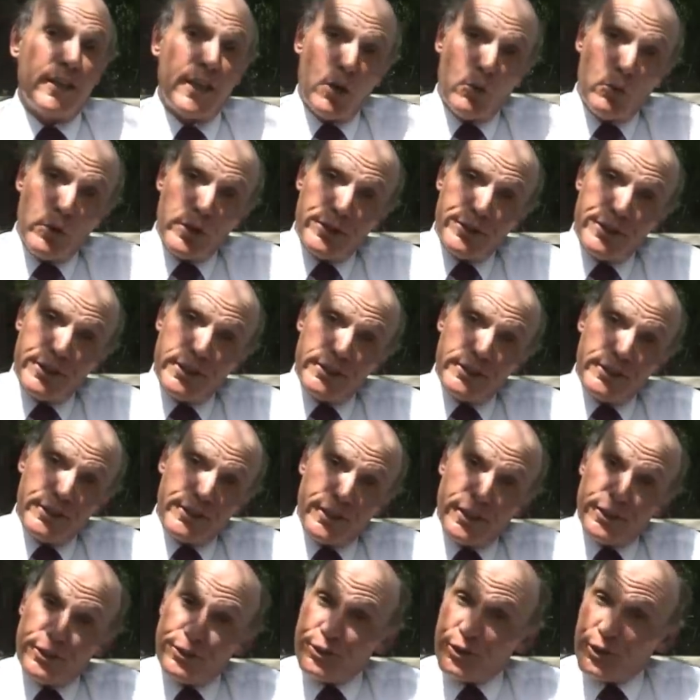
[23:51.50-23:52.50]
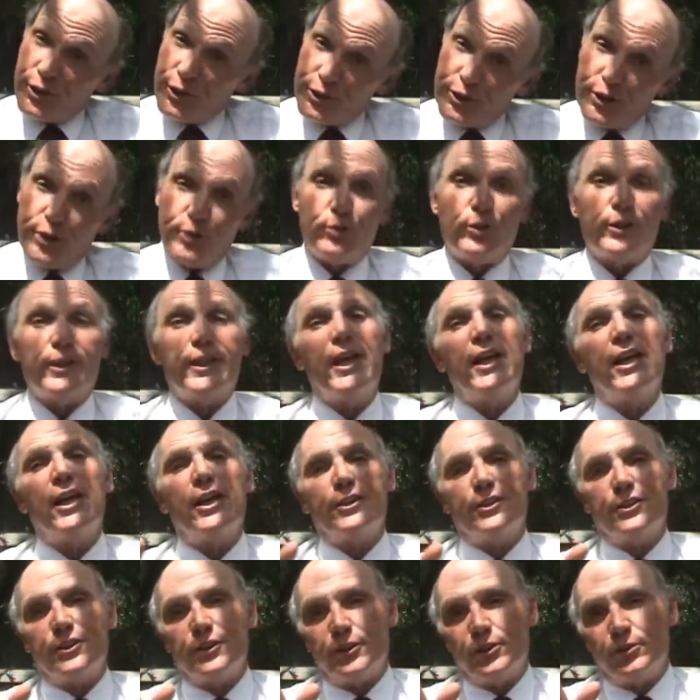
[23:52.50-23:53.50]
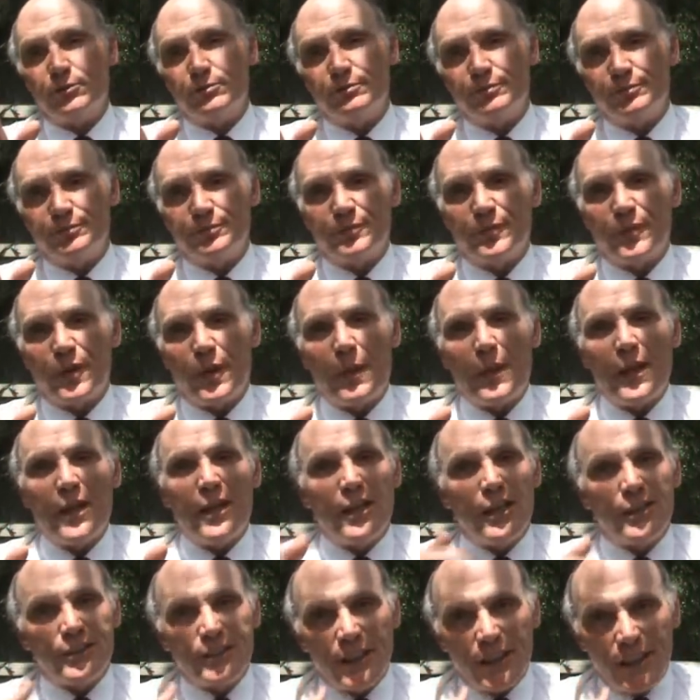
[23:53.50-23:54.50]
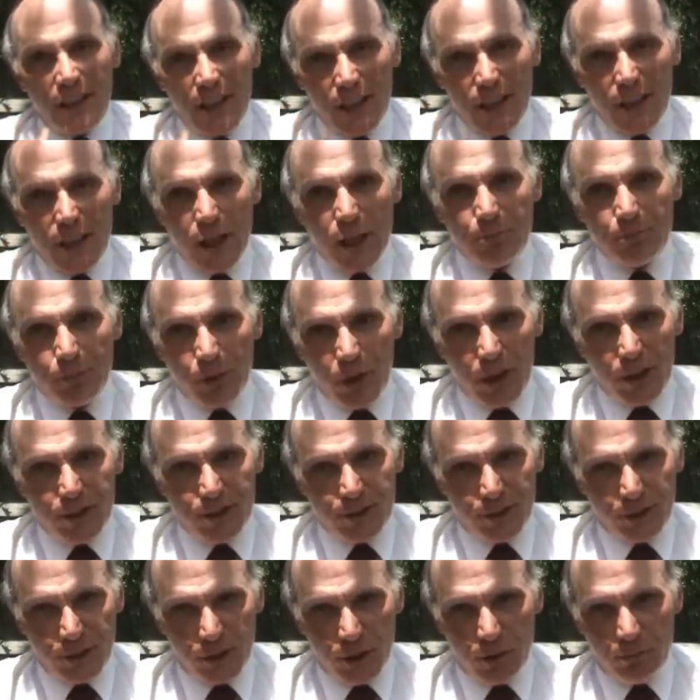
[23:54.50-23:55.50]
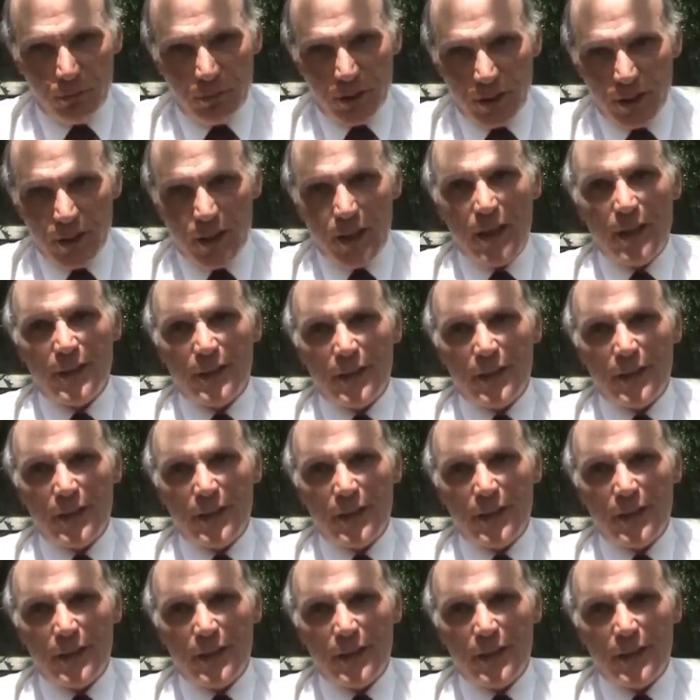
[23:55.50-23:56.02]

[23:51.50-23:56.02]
Now, one thing that the Attorney General cannot do is they cannot prosecute me.